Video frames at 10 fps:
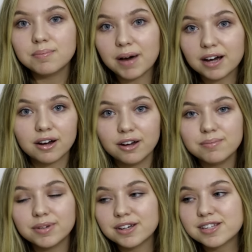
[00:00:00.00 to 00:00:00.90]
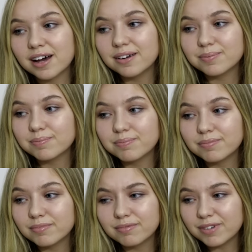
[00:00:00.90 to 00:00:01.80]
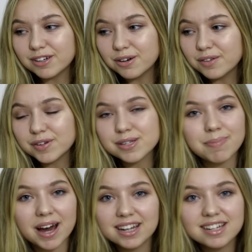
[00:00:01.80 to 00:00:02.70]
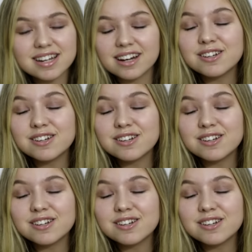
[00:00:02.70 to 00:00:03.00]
back home because I don't know if it was a panic attack,